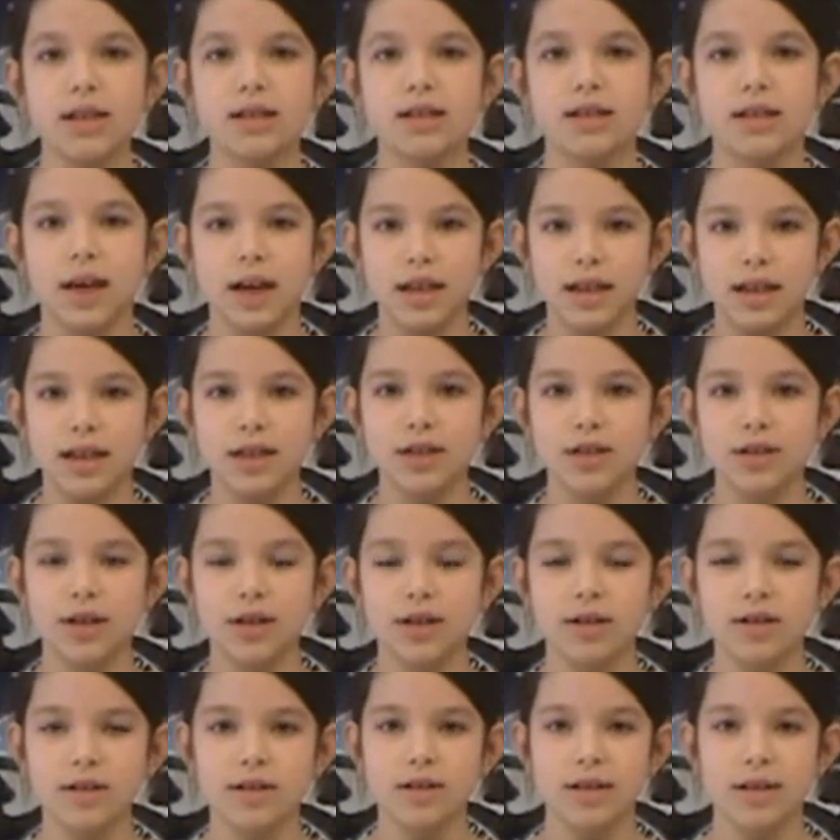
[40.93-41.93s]
Sadly,
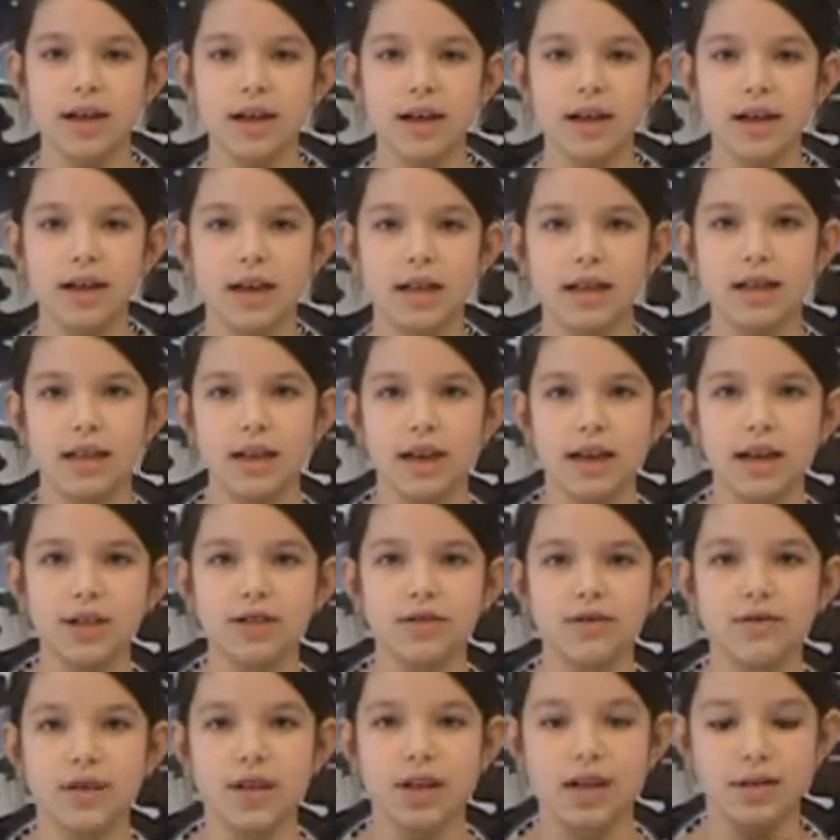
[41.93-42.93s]
Charles died at the
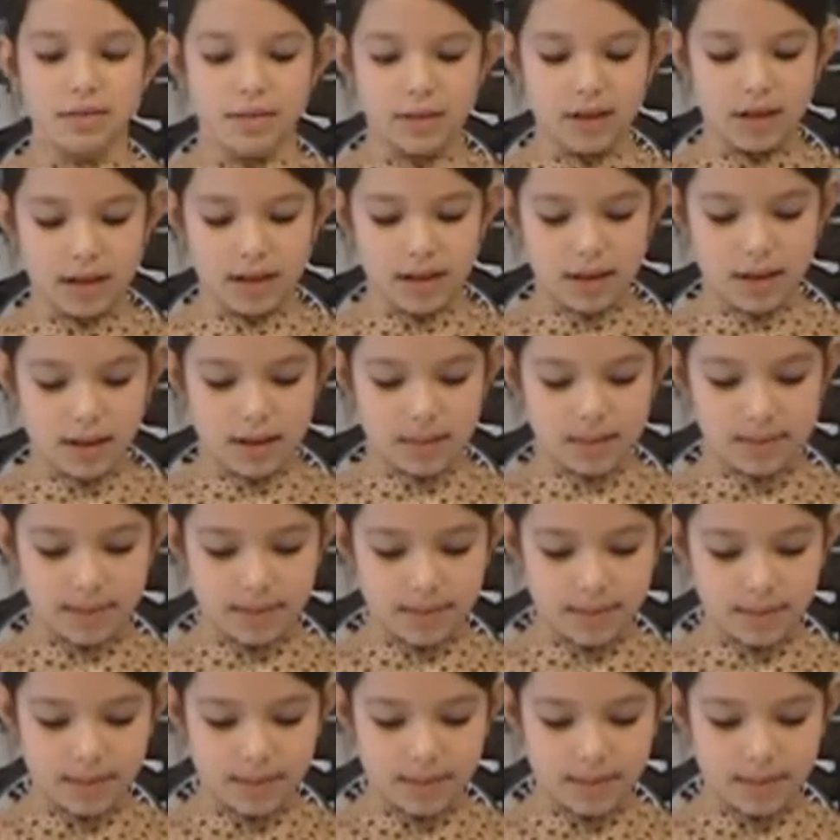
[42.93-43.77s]
age of nine months.